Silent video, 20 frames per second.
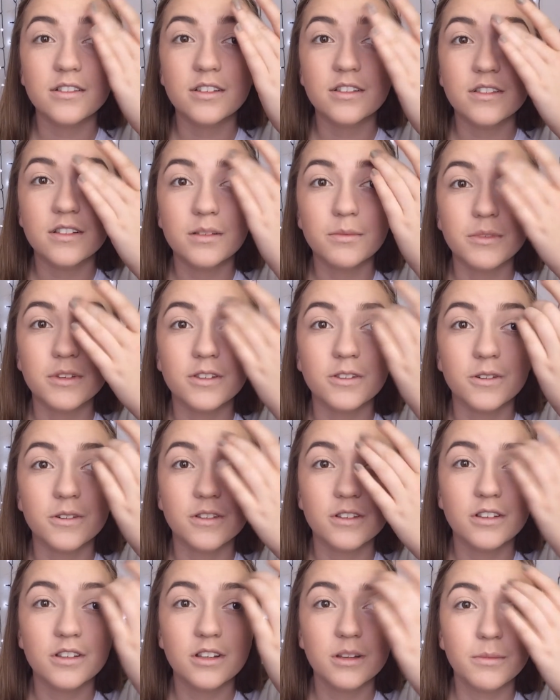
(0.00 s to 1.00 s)
just
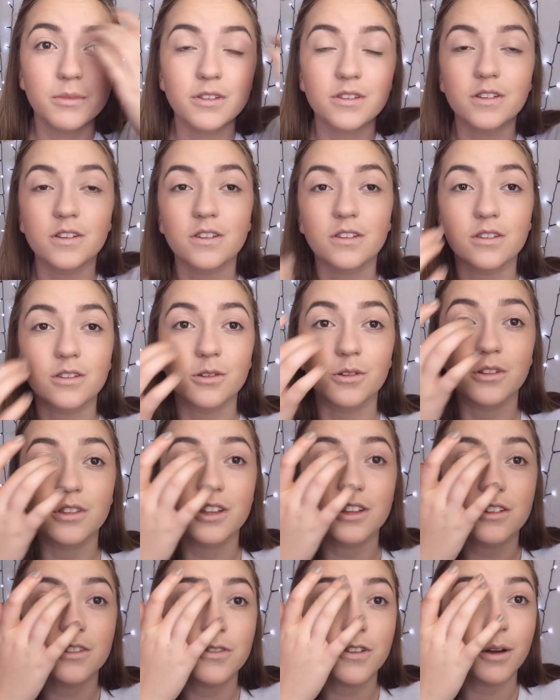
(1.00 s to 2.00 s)
let me just sort
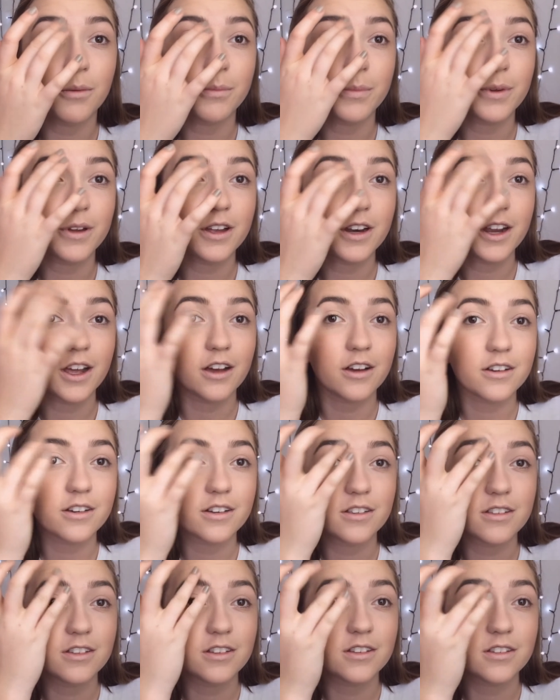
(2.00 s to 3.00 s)
this front part out
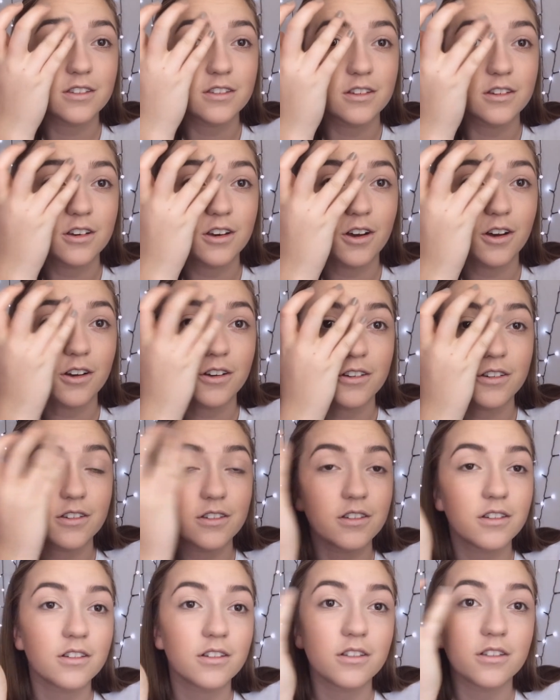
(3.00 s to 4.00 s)
because it is not
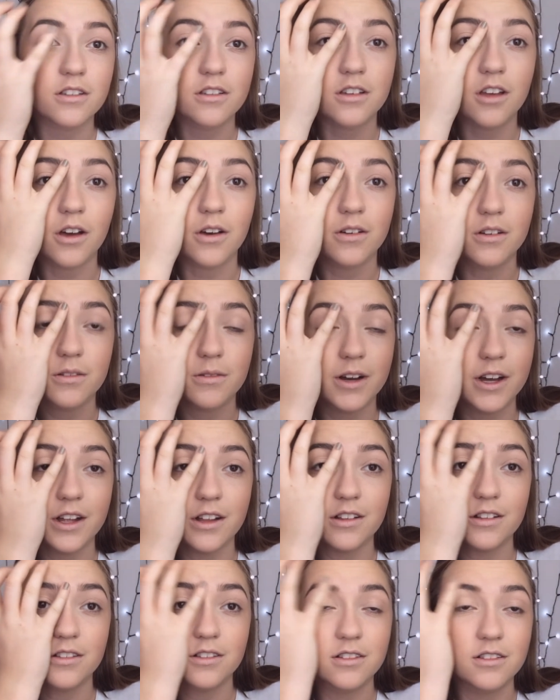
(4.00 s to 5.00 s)
going well.